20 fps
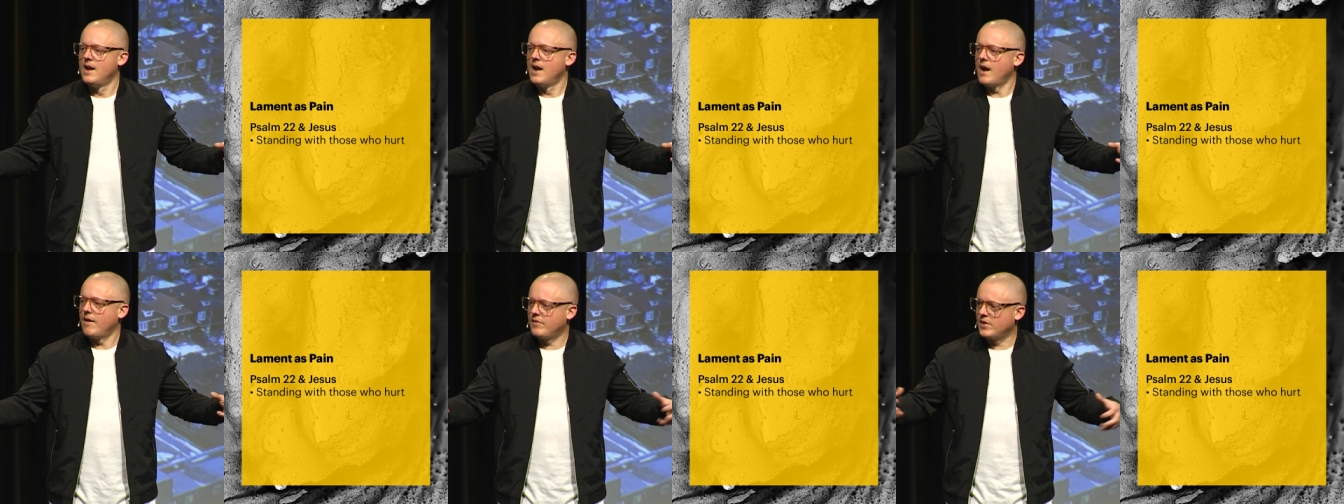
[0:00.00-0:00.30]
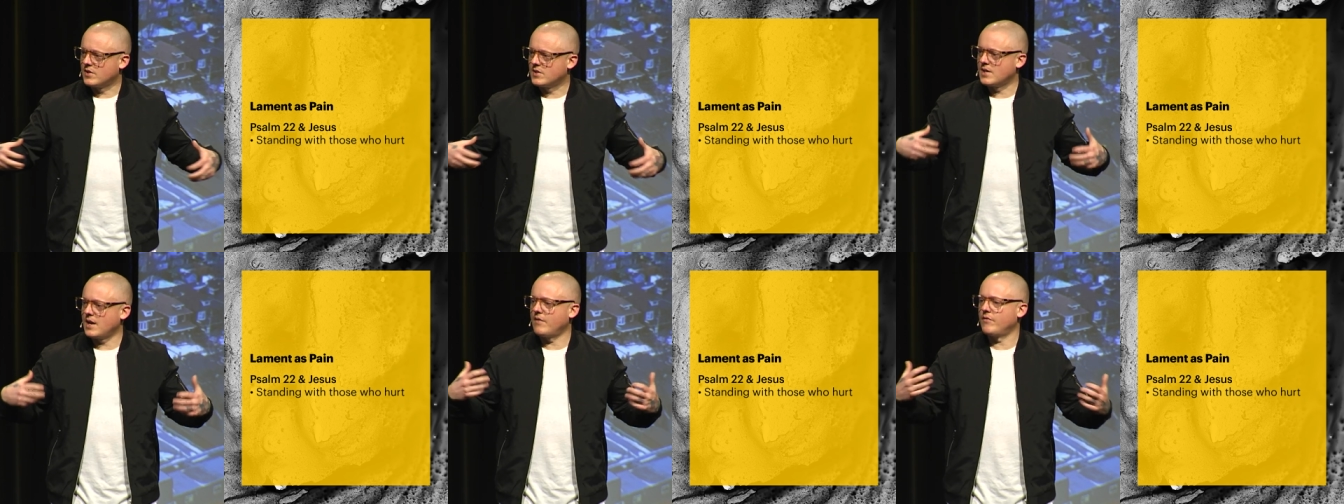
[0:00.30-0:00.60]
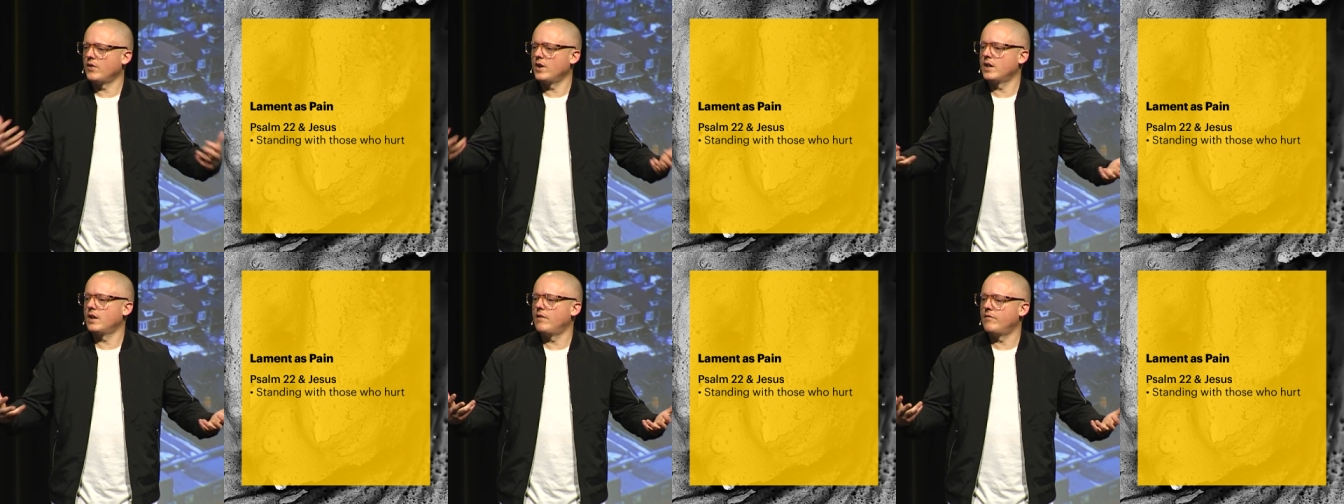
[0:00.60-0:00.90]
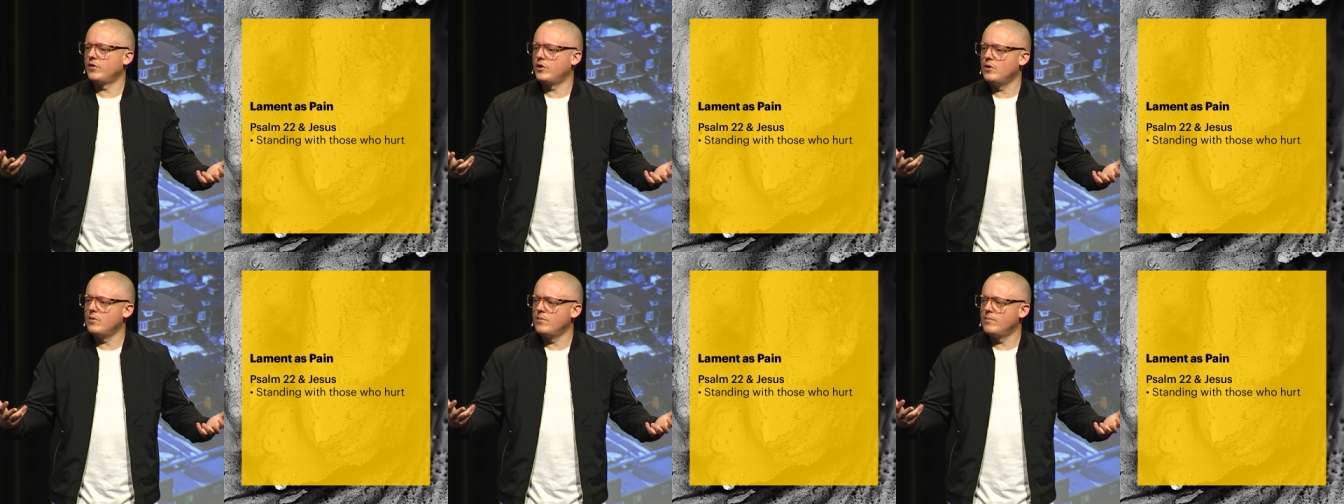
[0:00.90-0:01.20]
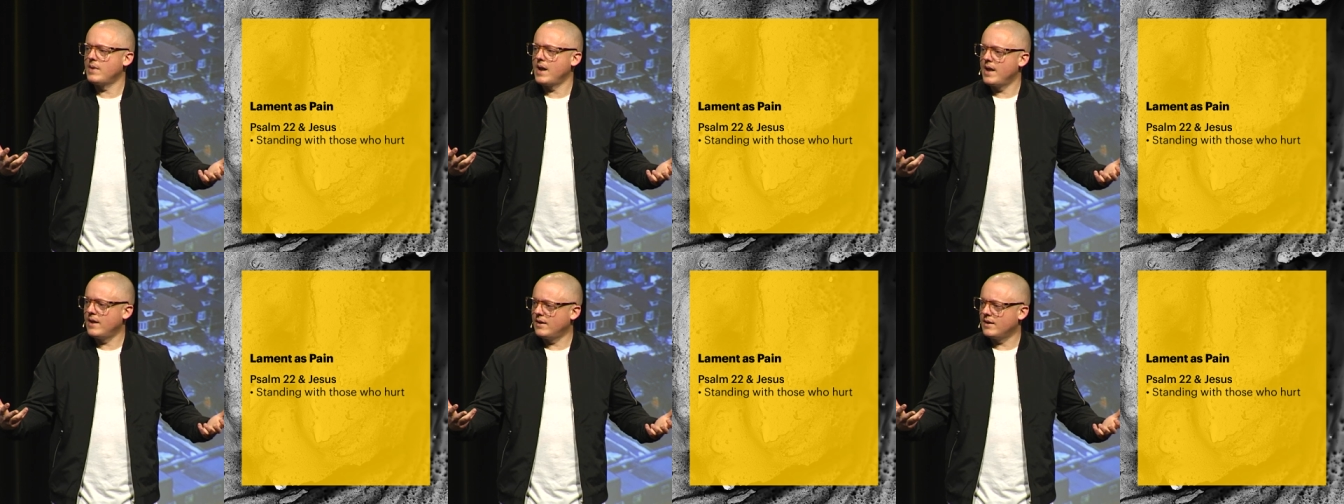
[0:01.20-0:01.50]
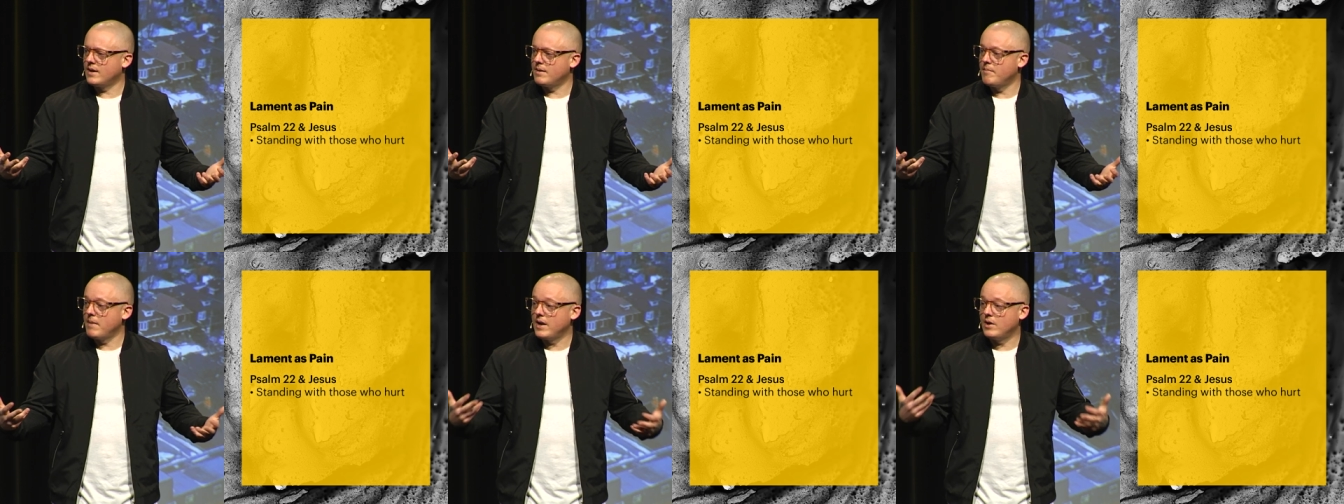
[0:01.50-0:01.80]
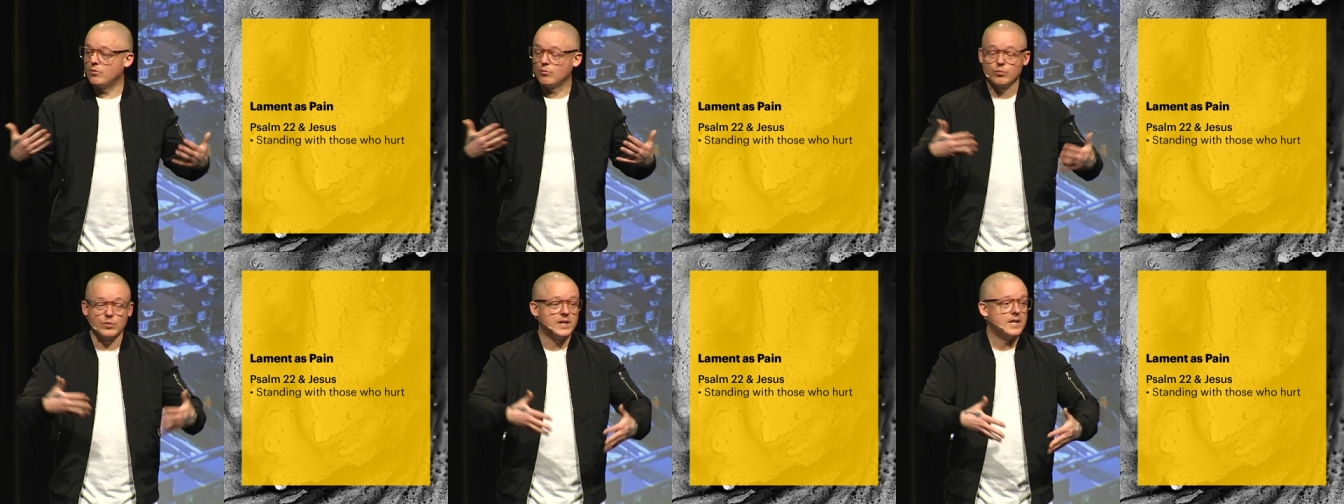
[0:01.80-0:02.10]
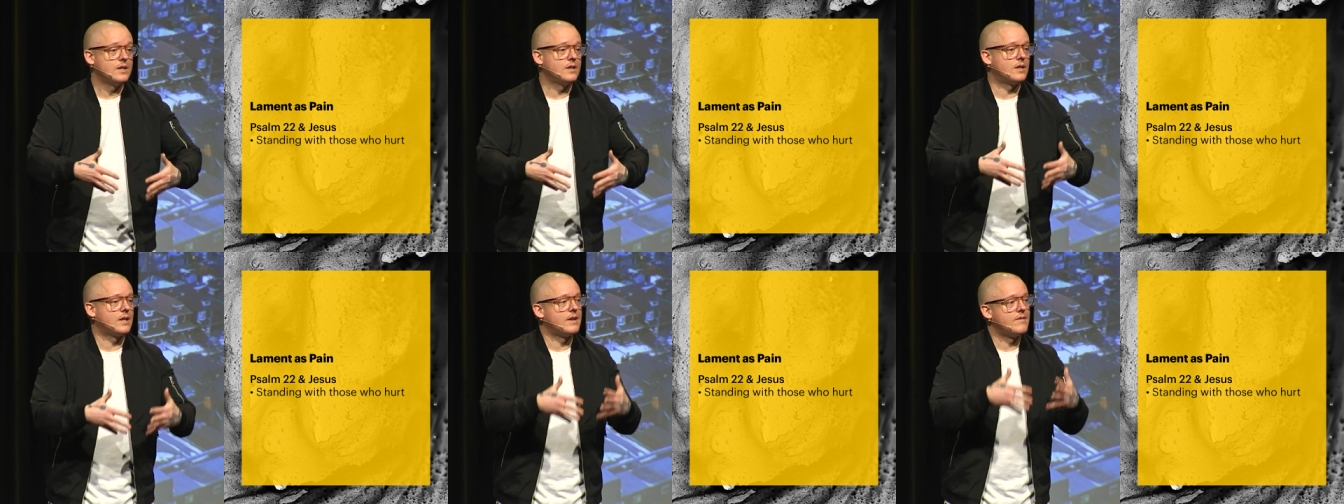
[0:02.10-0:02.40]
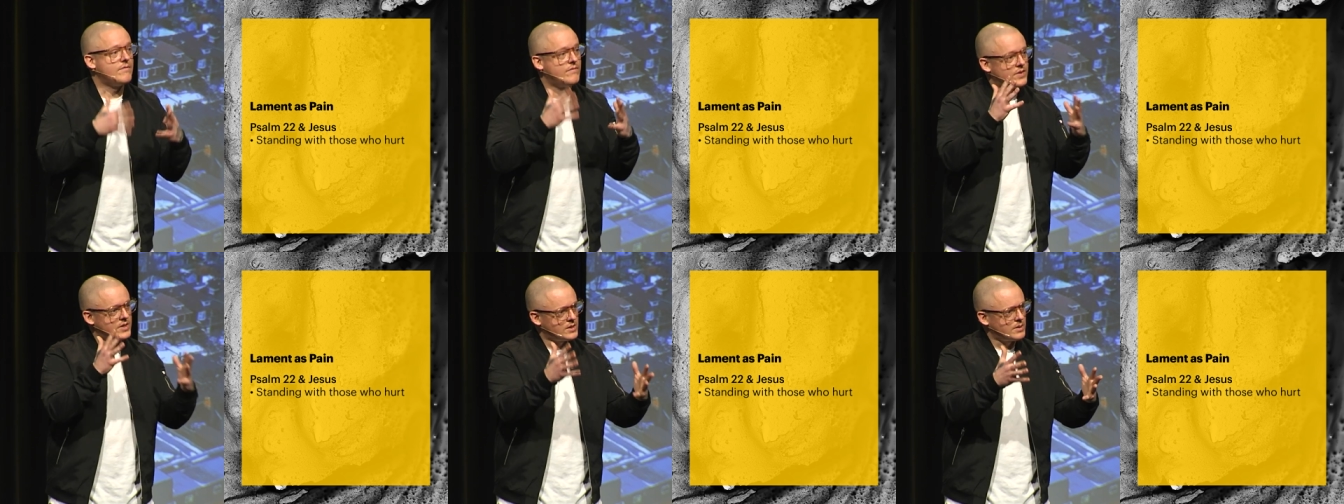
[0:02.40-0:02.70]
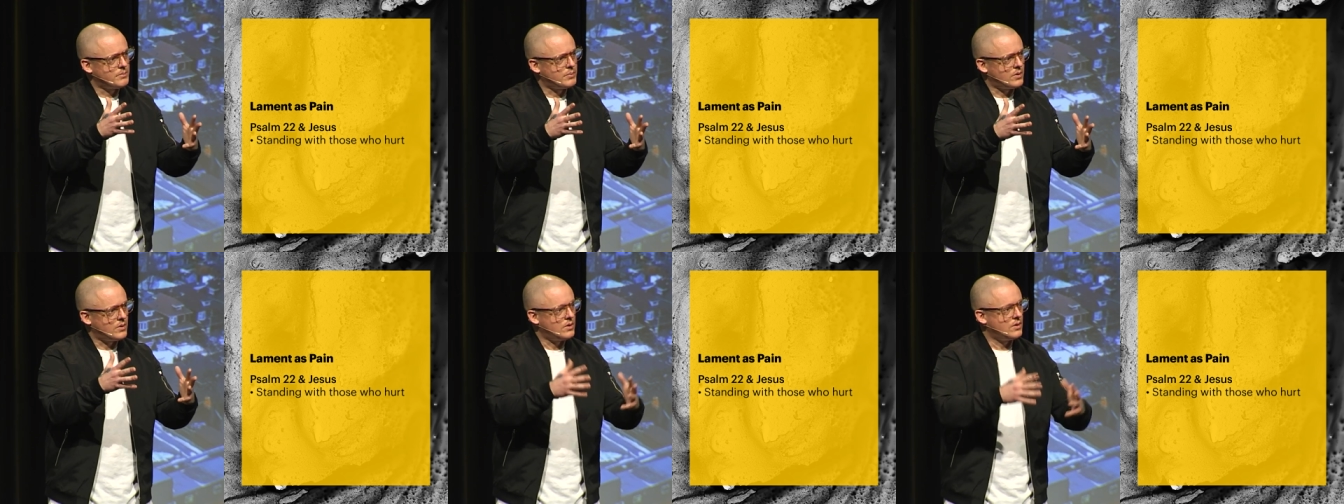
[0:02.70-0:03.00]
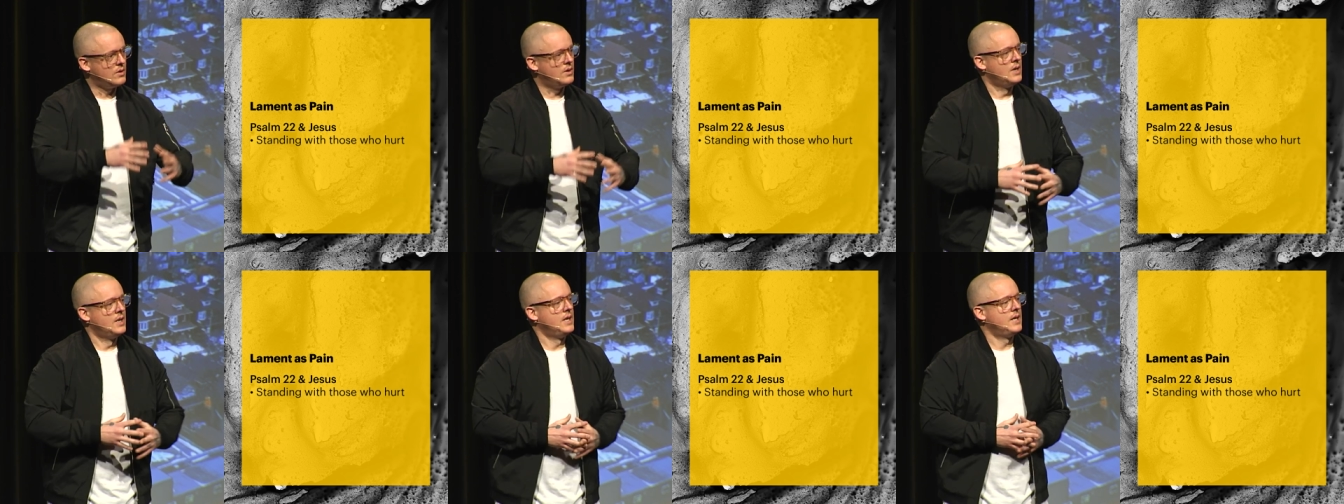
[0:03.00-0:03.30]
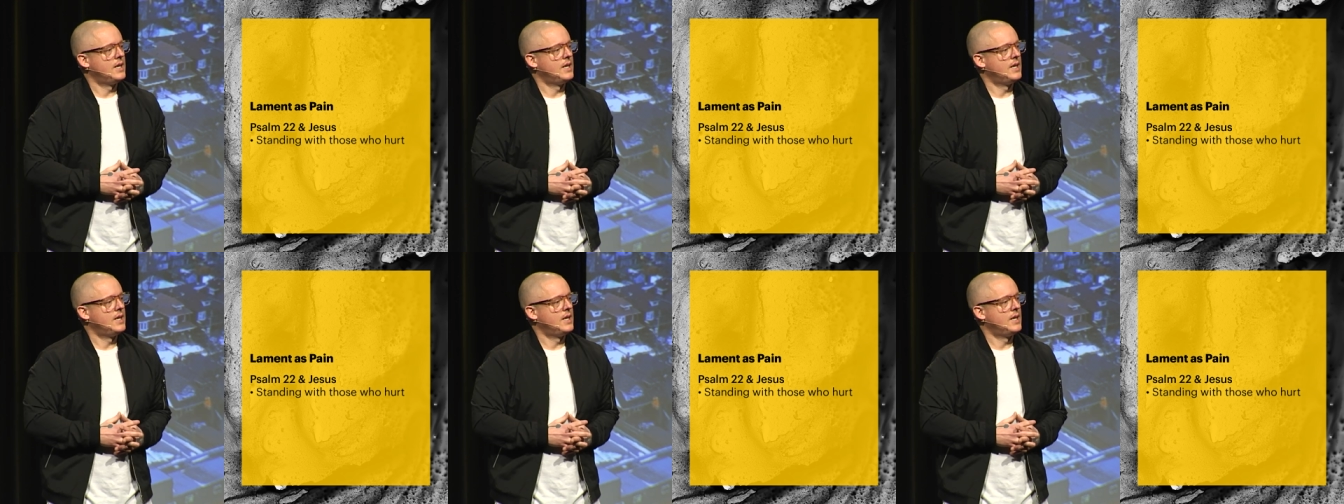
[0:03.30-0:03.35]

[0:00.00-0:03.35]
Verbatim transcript: of the suffering of humanity made real and visible